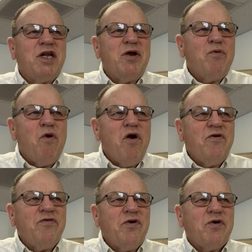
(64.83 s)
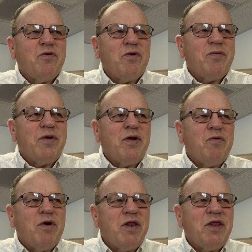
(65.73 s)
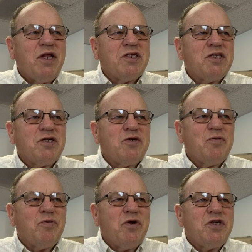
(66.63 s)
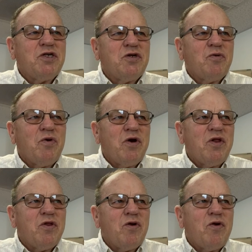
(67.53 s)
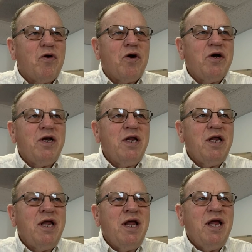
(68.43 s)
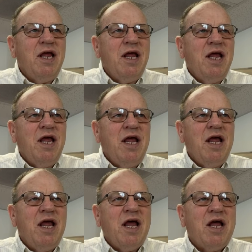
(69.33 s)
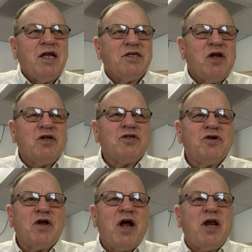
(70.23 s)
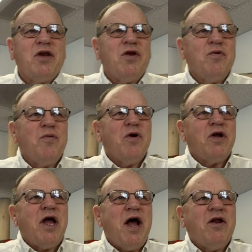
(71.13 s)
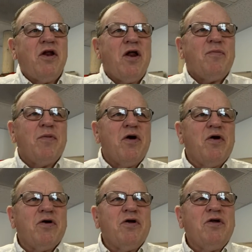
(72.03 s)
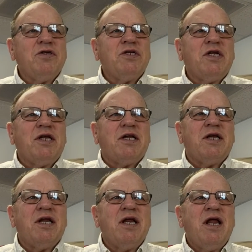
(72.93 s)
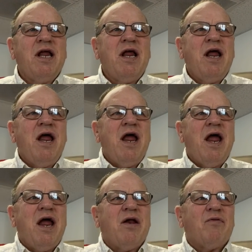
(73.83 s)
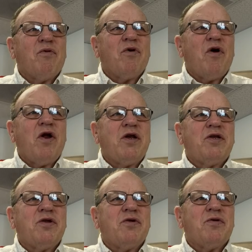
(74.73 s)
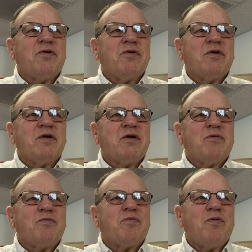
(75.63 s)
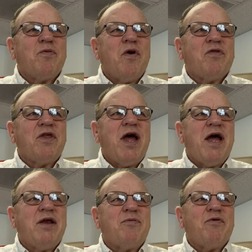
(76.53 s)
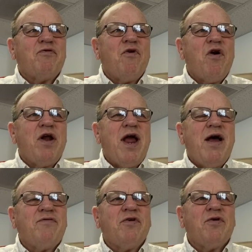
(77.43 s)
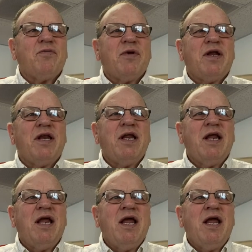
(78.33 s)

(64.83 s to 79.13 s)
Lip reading: Steve Warford will be with us to preach the word of the Lord. And he's also got a new book out on miracles, and we're going to promote that before and after. But